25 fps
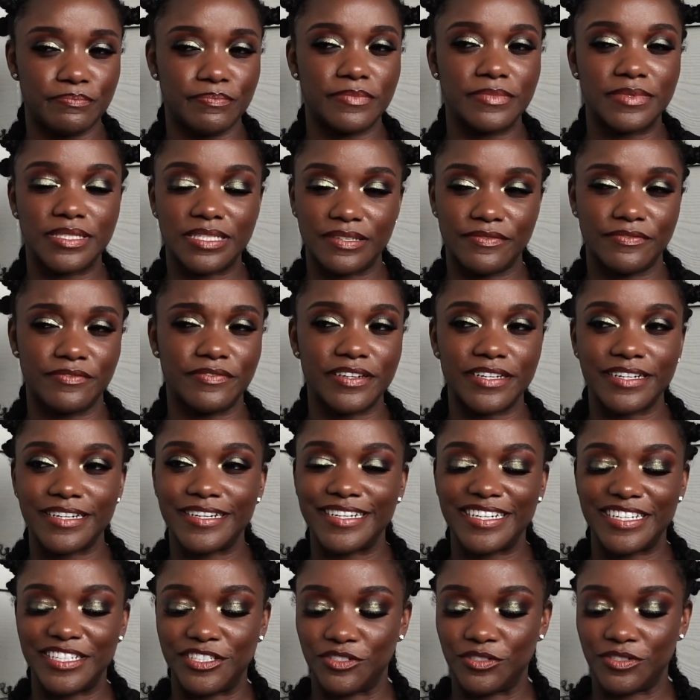It's
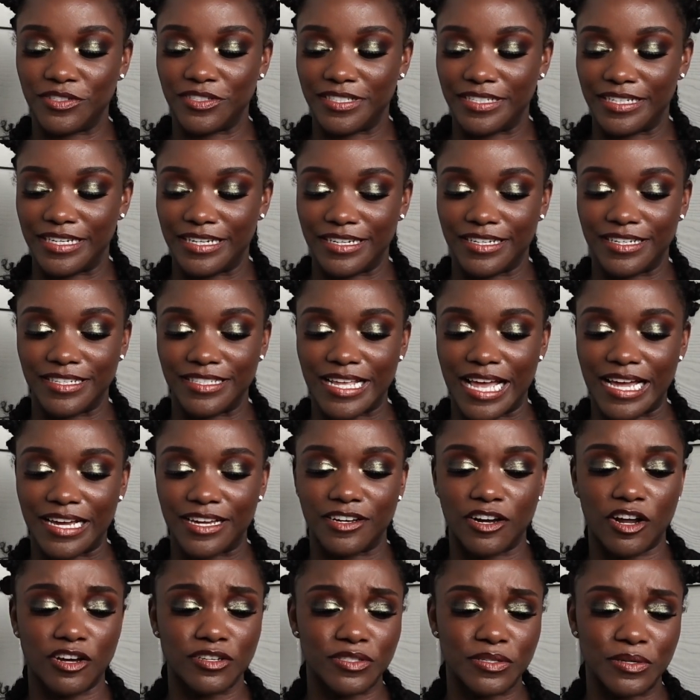very interesting, because I
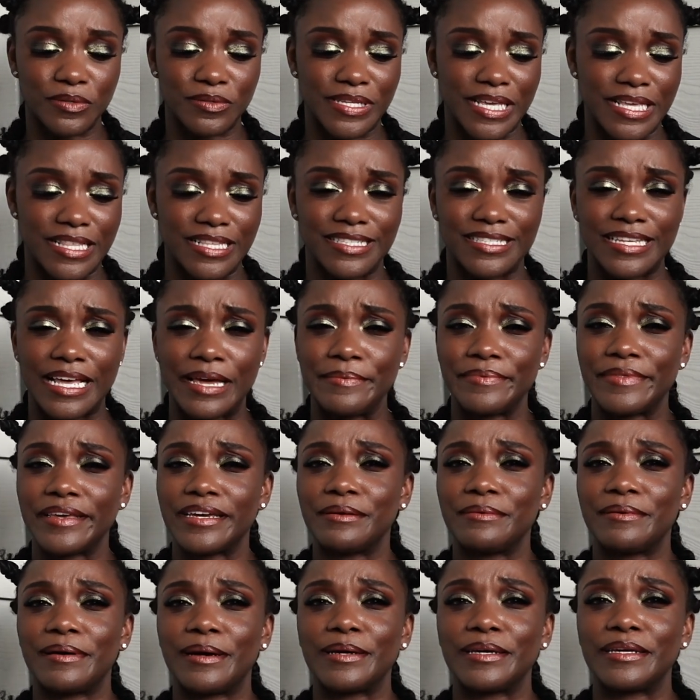could also say the same thing
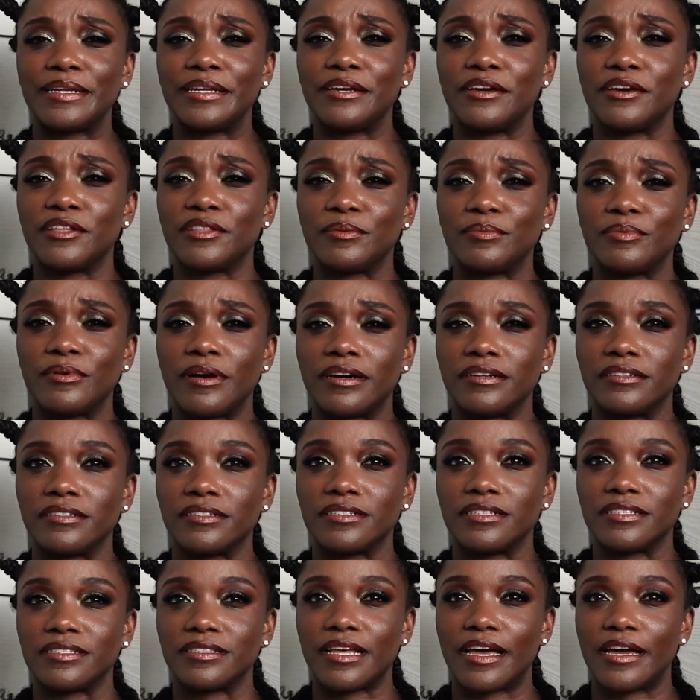about any other
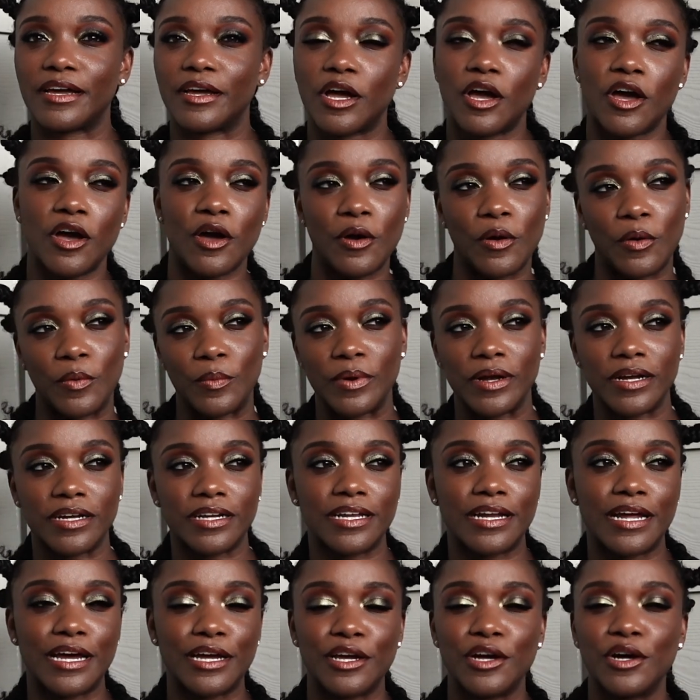product. It's like, oh, where
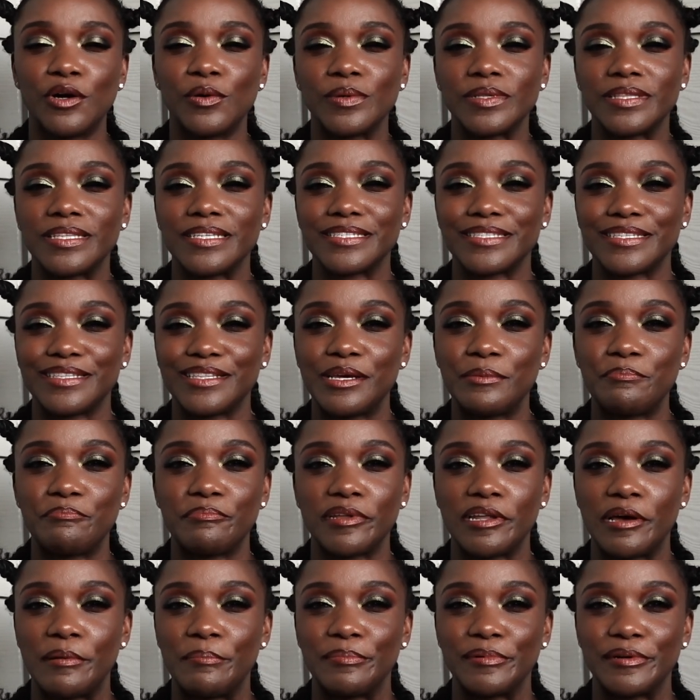could I go with this lip
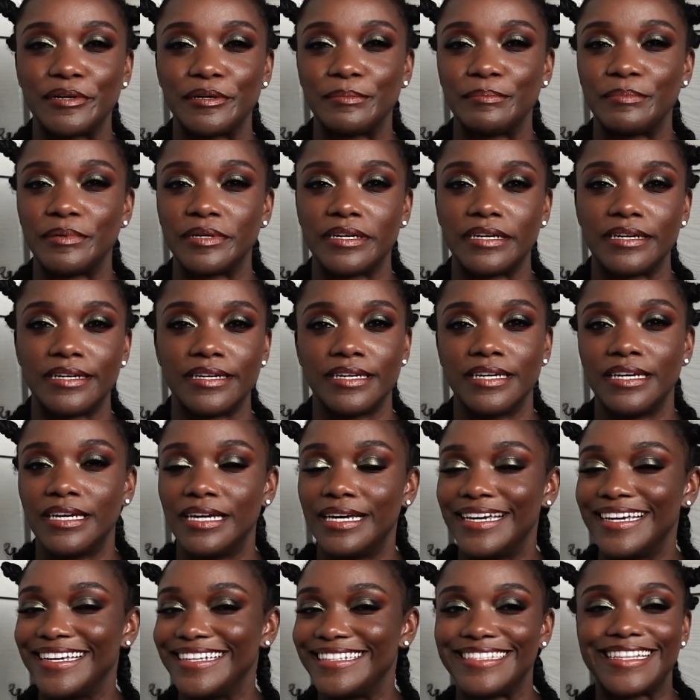plumper? But
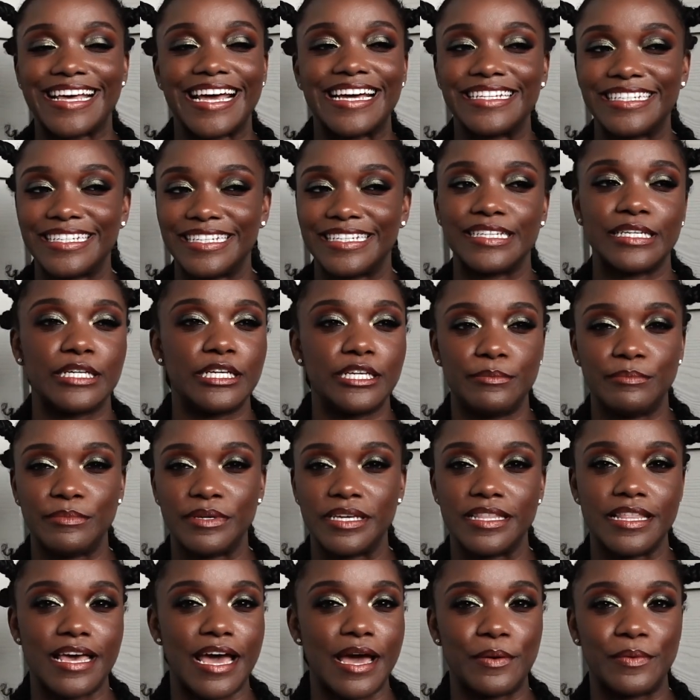that didn't hit
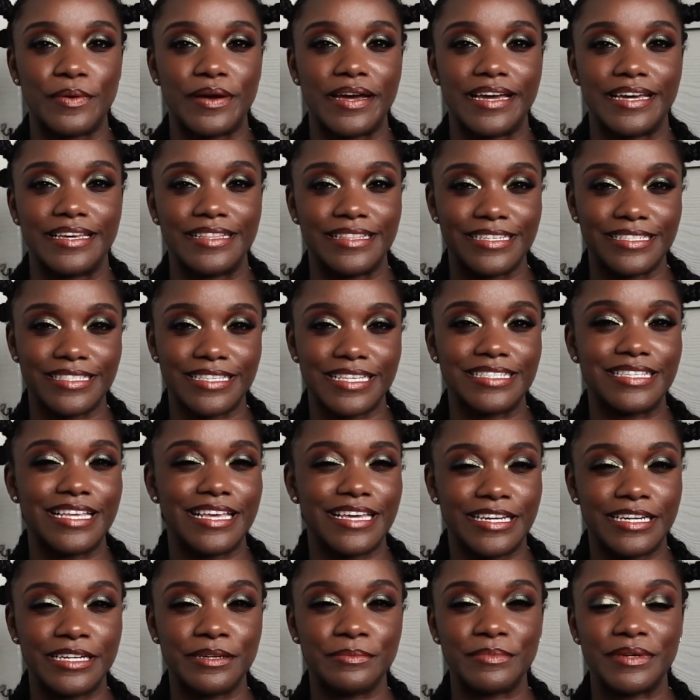me that way. This is
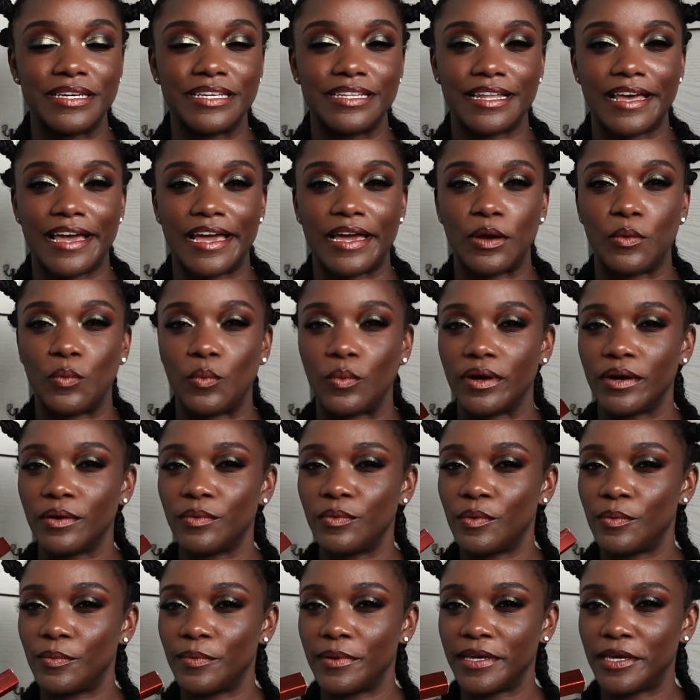hitting me like, where
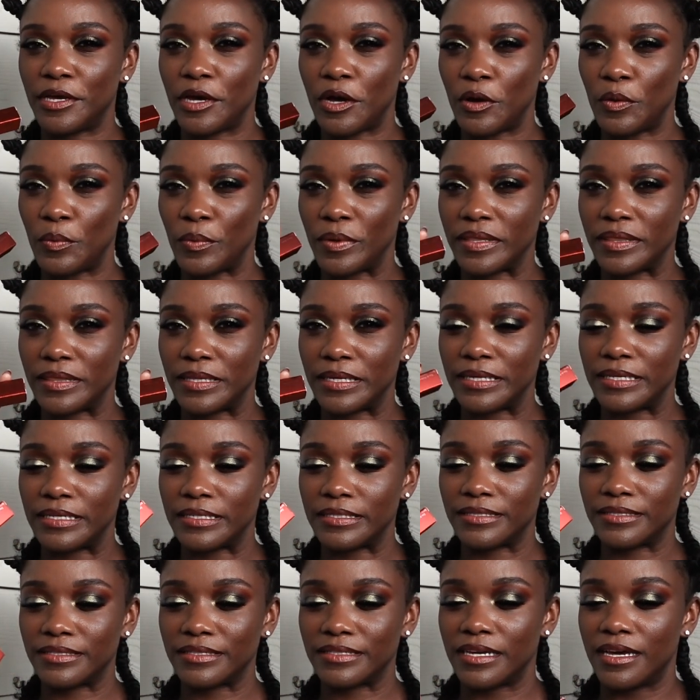will we go with
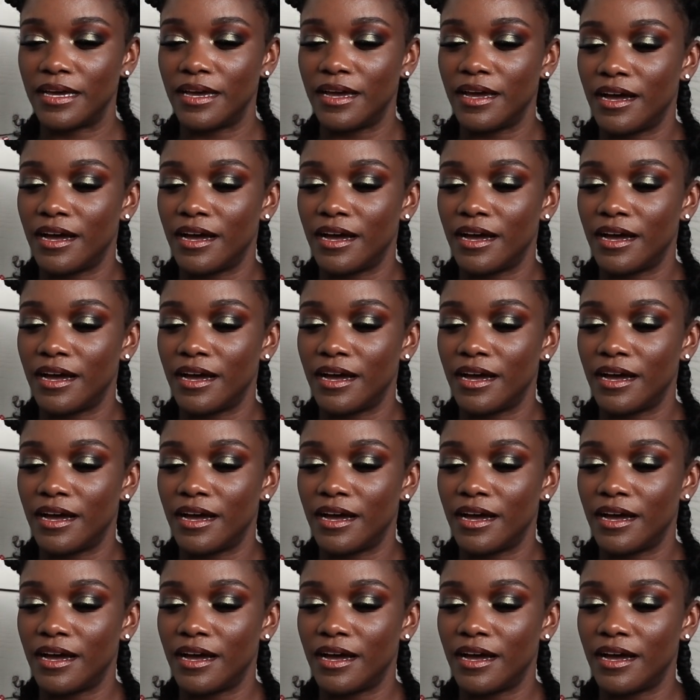this?